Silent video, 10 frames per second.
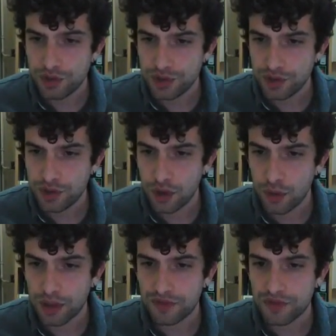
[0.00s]
do you
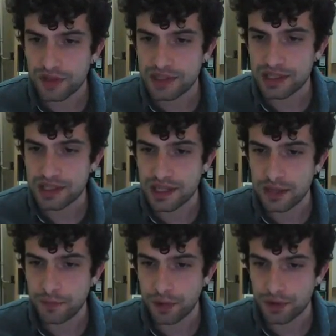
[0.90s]
know if it's the
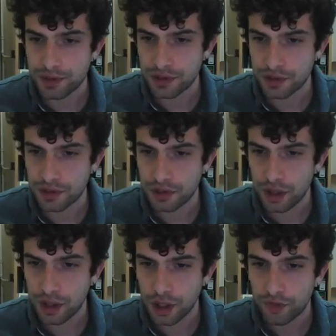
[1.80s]
same person
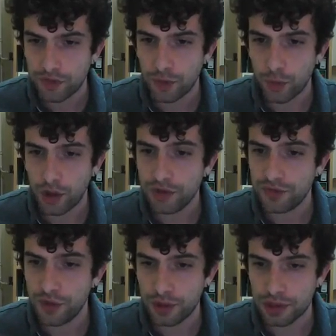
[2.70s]
from
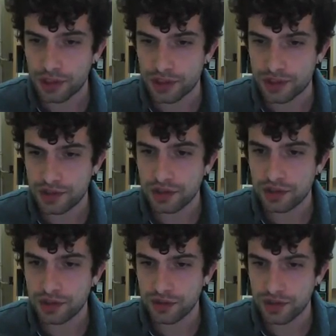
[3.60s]
one voter list
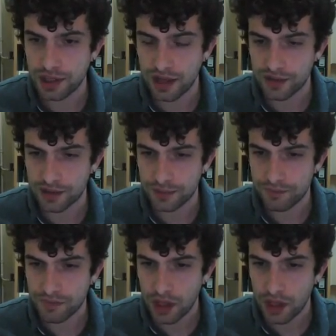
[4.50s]
to the other